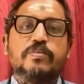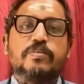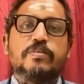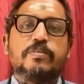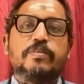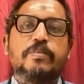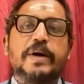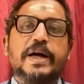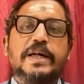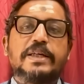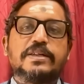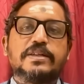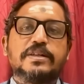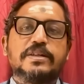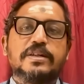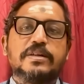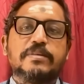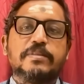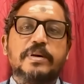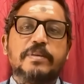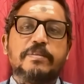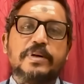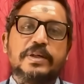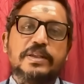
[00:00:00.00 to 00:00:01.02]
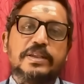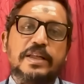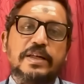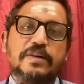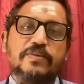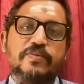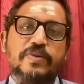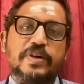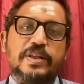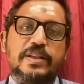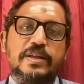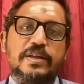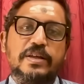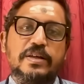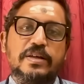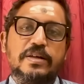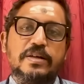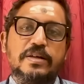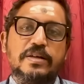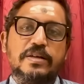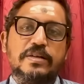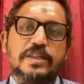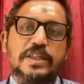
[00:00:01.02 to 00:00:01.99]
but remember that whether
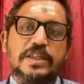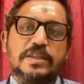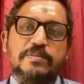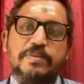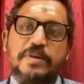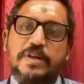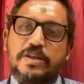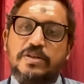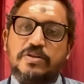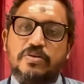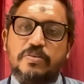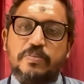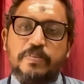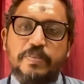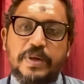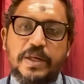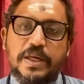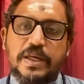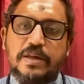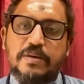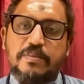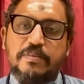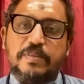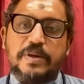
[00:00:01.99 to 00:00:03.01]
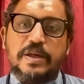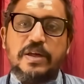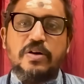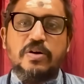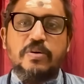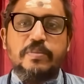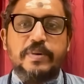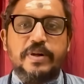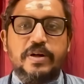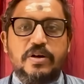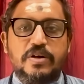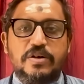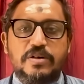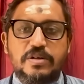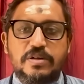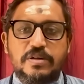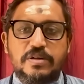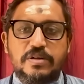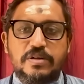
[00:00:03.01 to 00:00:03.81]
just because you pray, it may or may not